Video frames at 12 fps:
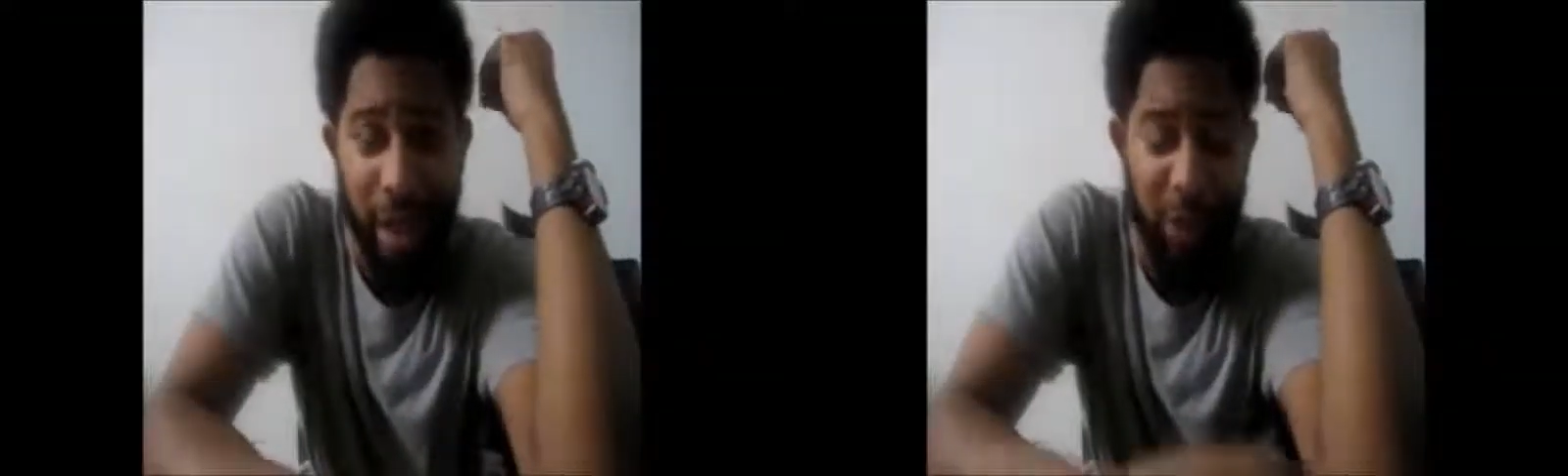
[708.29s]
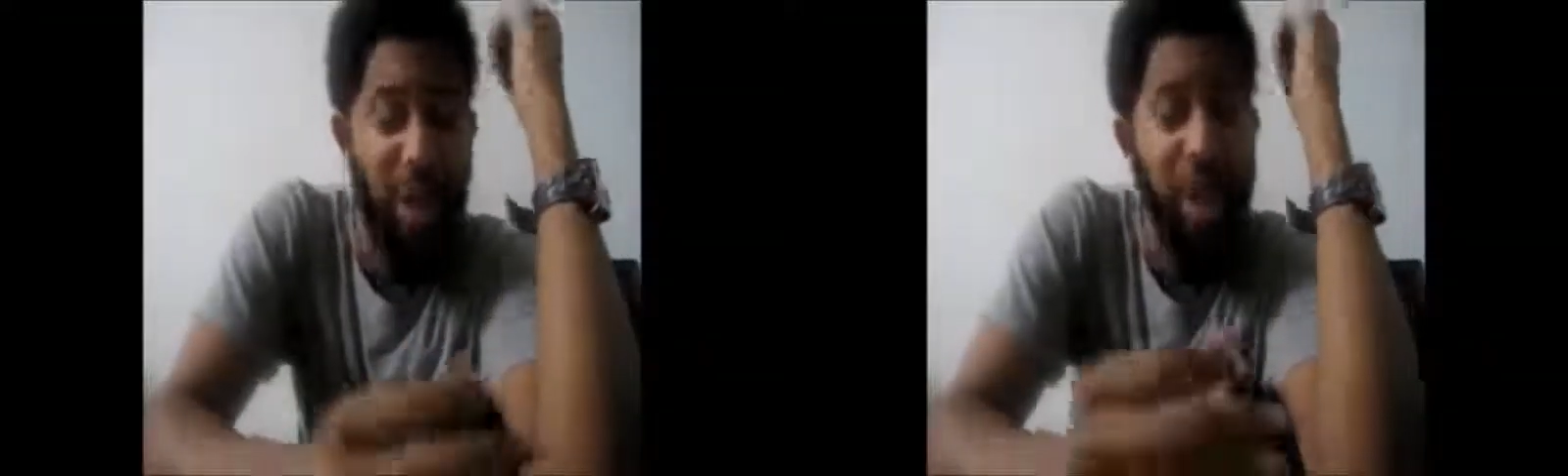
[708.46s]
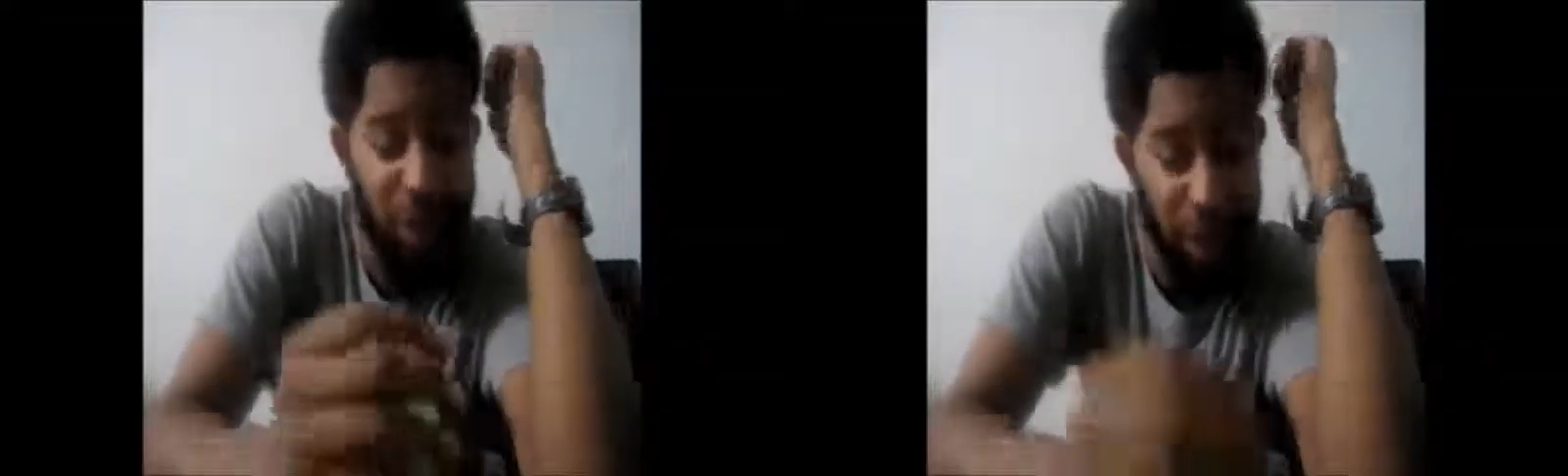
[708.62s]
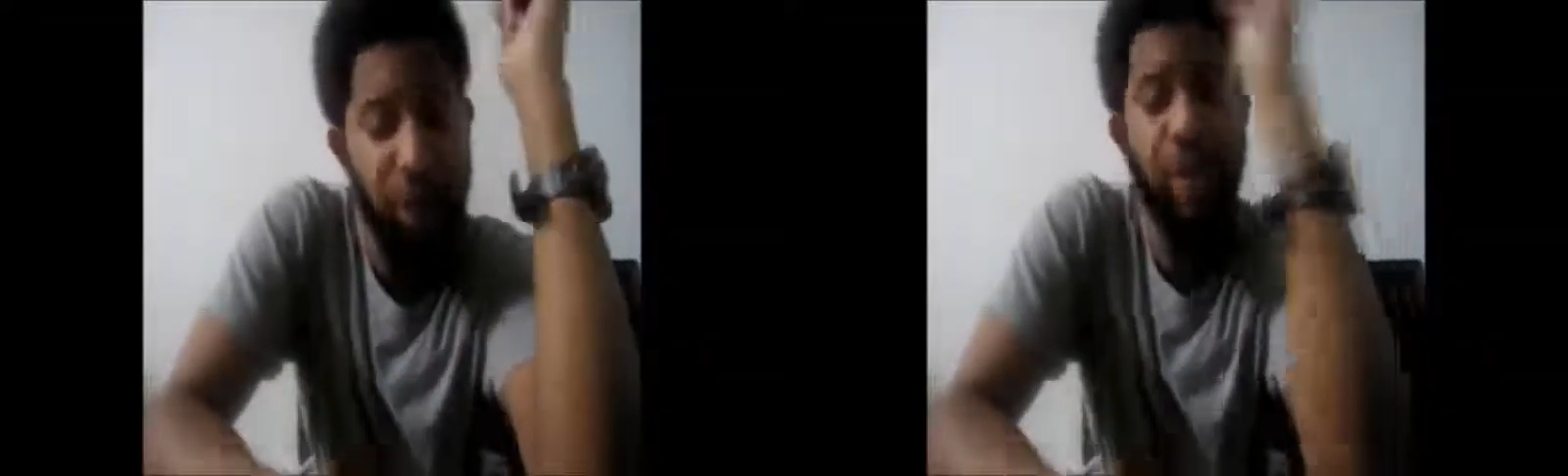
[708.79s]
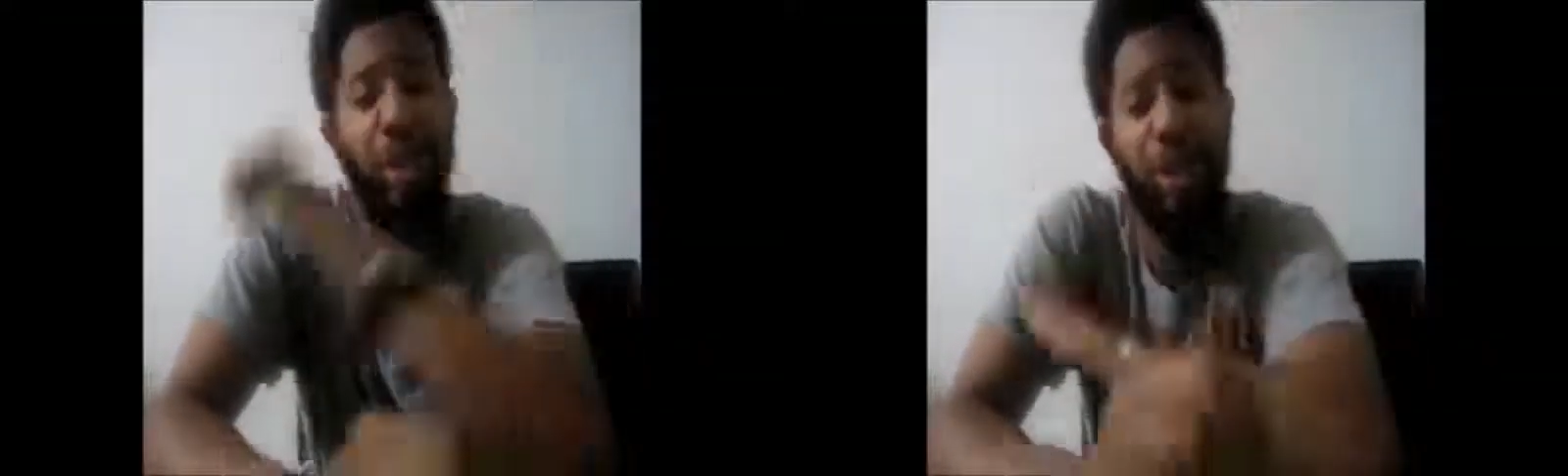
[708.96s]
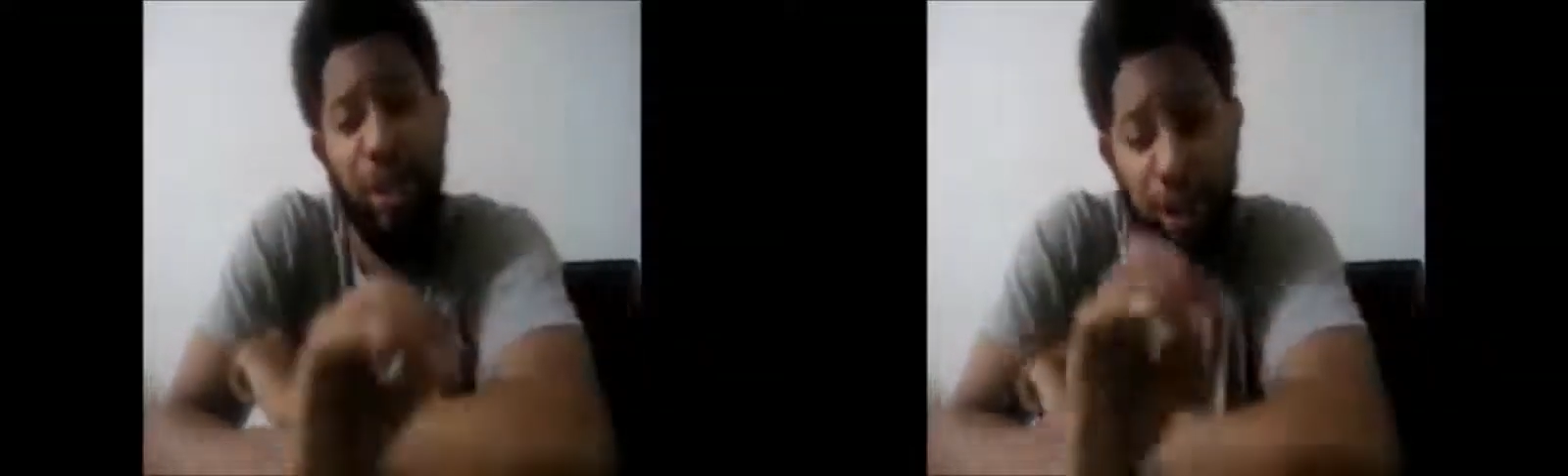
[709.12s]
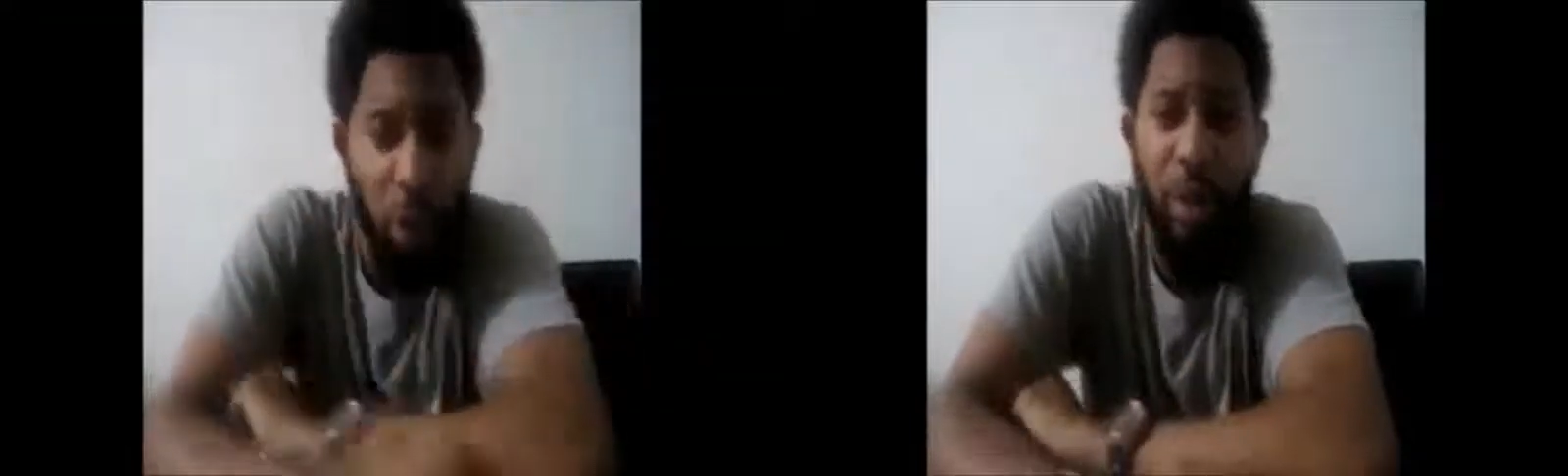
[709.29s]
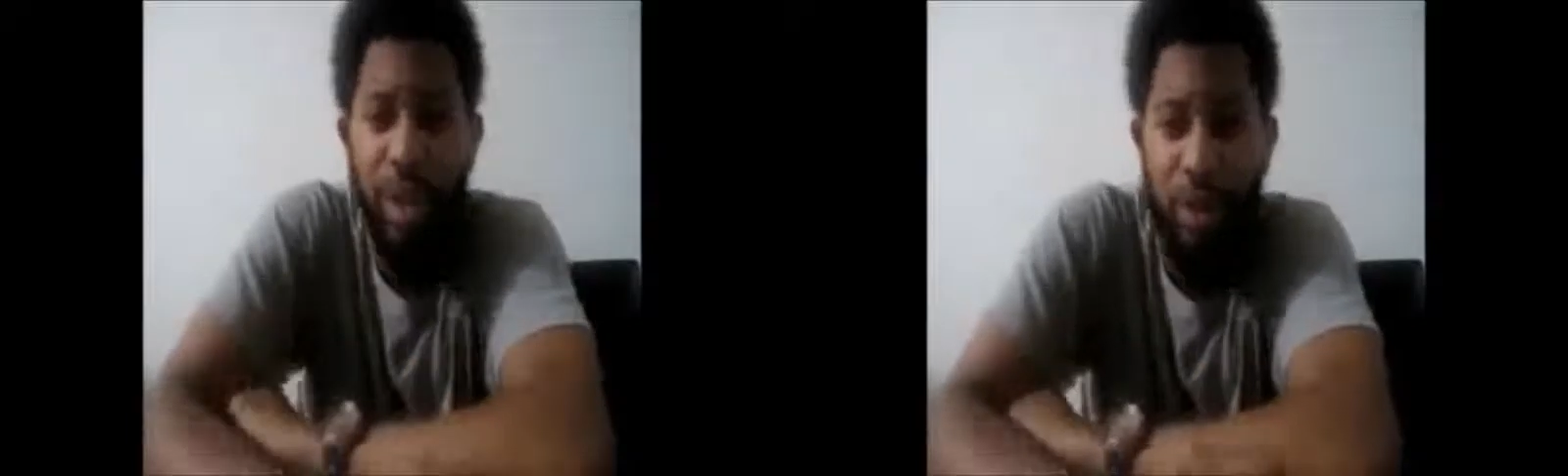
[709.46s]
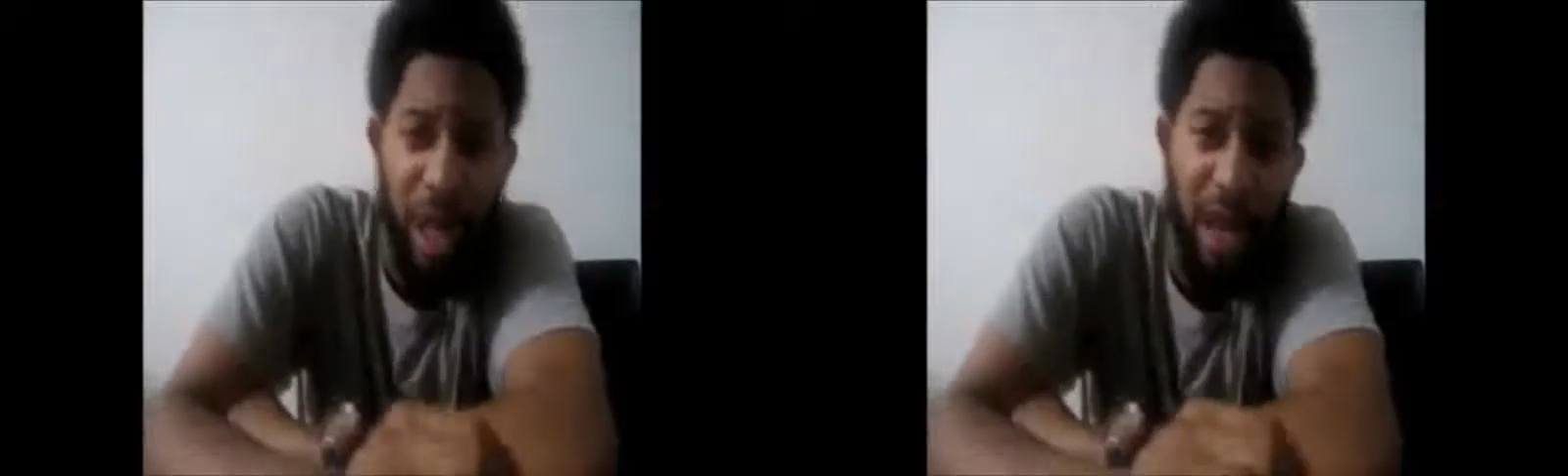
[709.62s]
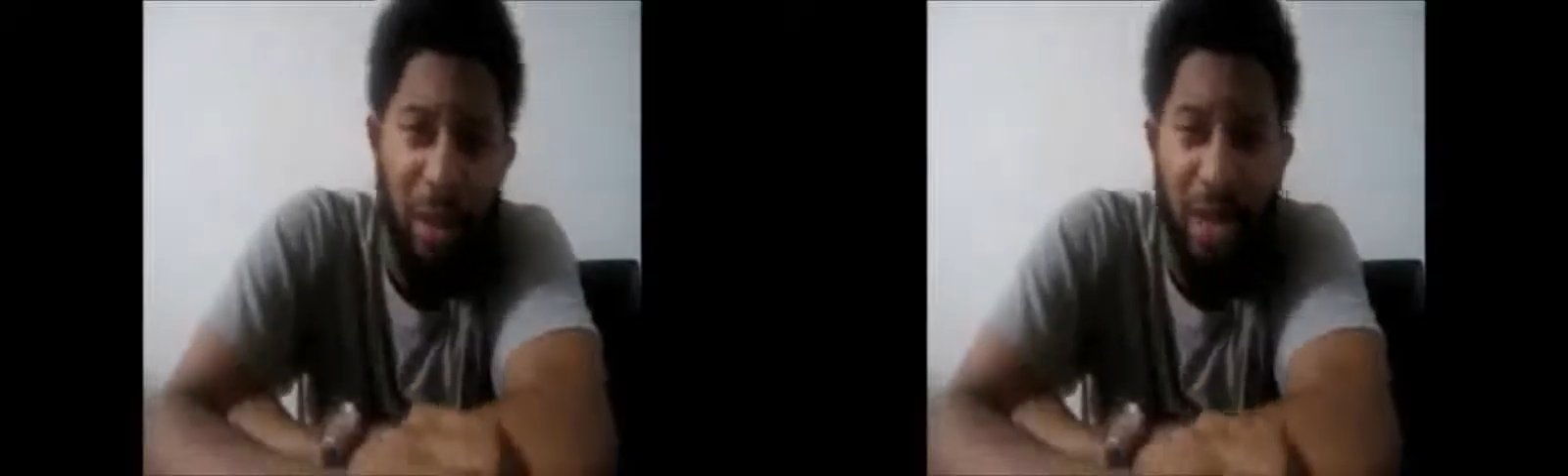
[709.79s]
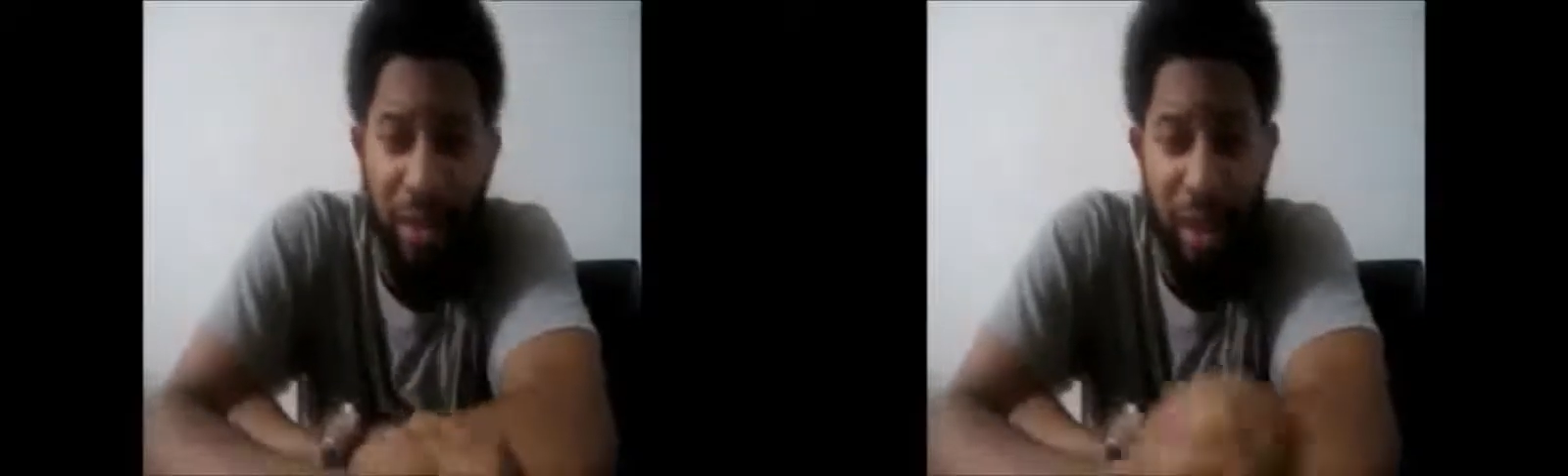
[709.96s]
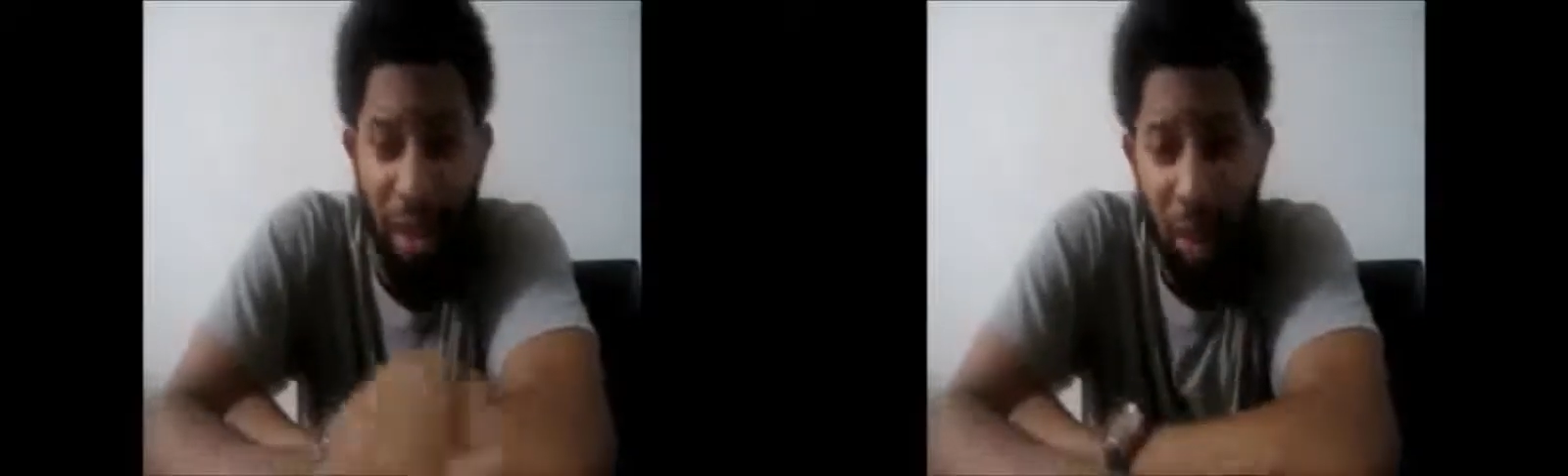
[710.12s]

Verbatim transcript: It's because churches solely survive based on the